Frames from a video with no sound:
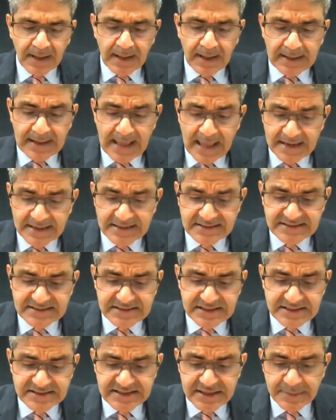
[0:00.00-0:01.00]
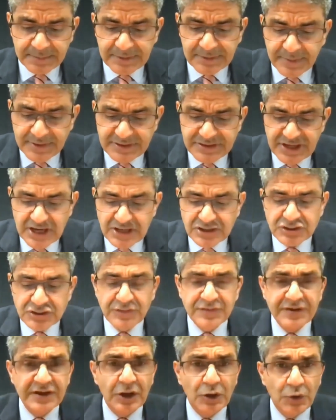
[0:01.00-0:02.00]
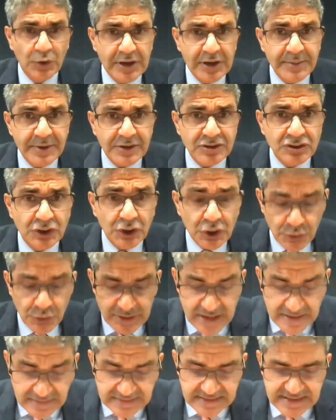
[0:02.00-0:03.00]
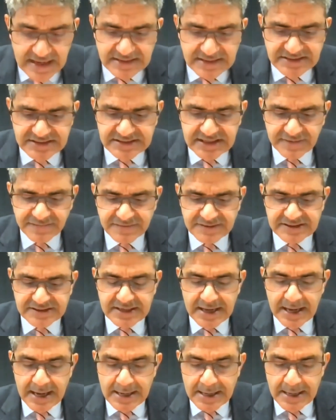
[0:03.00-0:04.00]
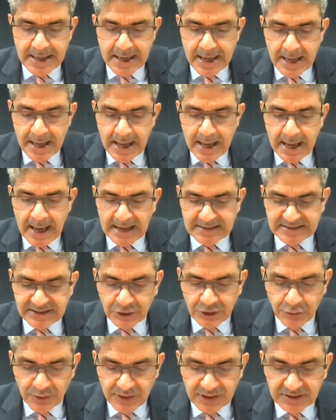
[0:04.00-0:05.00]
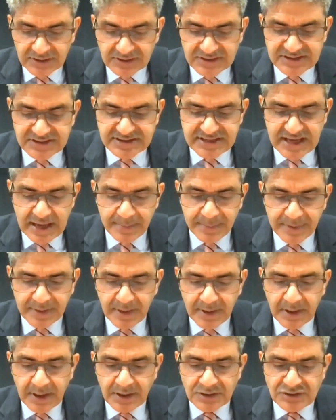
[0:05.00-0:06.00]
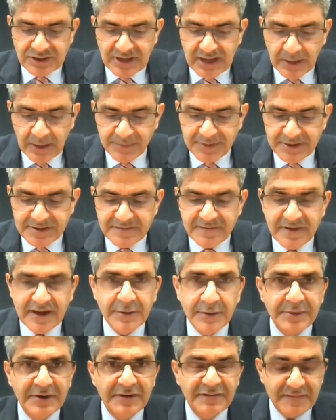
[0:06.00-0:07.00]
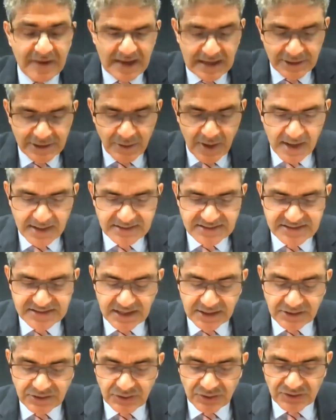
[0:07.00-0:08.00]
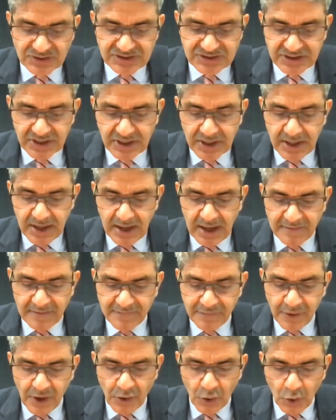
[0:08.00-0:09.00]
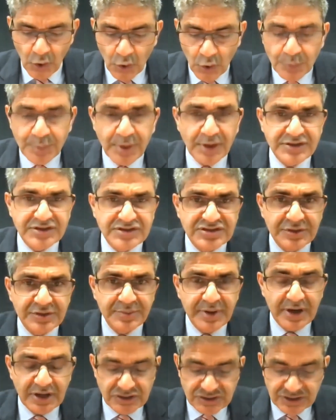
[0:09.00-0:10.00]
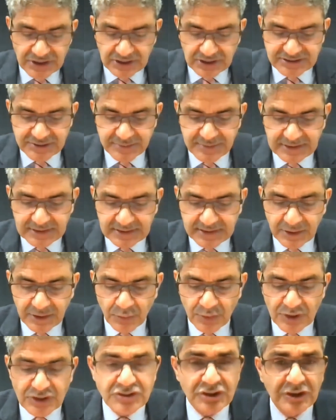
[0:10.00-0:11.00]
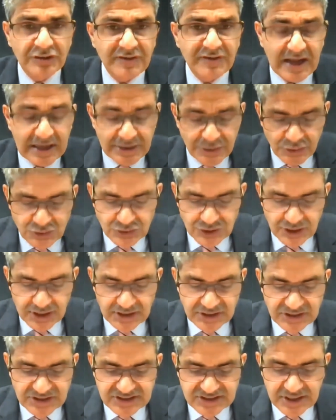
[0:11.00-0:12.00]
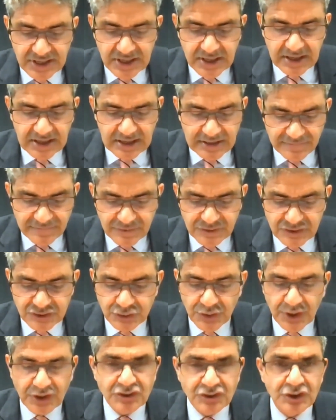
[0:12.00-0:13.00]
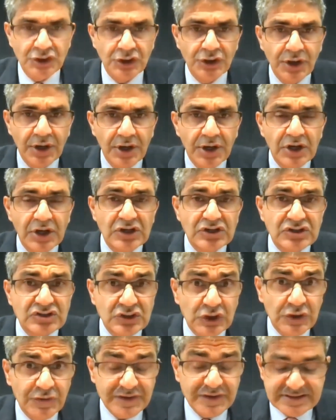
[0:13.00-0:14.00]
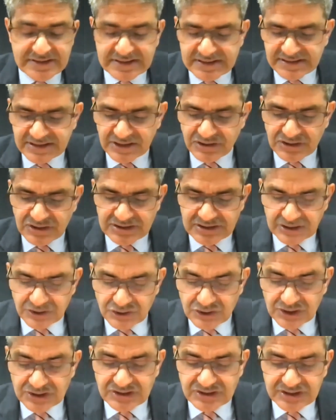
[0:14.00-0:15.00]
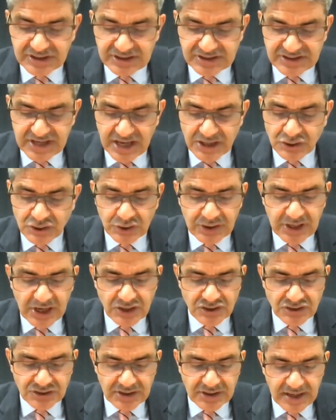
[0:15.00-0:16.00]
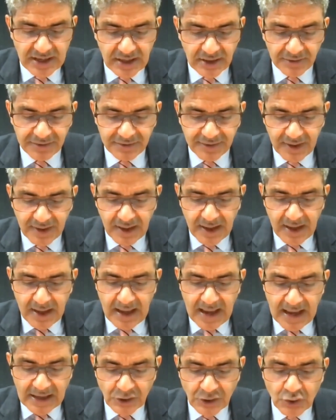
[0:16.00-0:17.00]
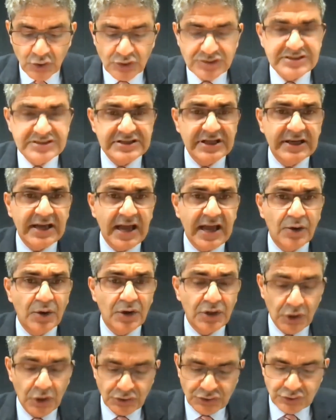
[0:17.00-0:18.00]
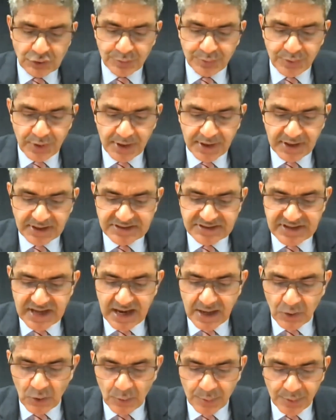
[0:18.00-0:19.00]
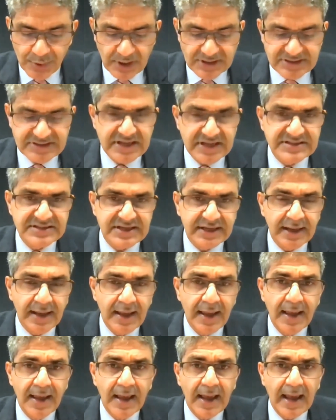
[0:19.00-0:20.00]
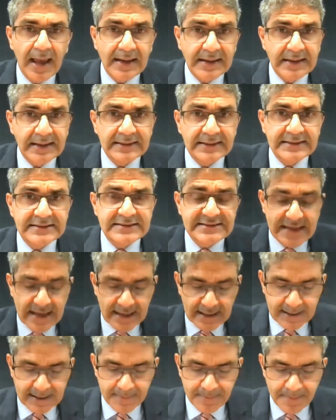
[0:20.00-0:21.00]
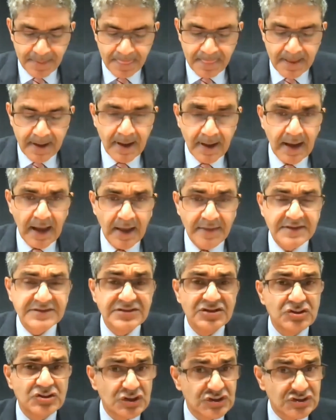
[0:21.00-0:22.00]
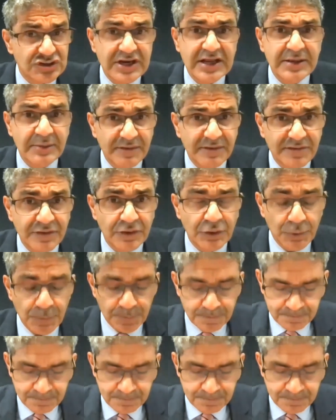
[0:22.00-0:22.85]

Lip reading: Canada sees the implementation of the agreement to create the ACFTA as a critical step to help the development of value-added sectors and for our own participation ultimately in regional value chains, infrastructure, services such as logistics, education and health, and goods like agricultural products, agro-processing, and clean tech. And this is just to name a few.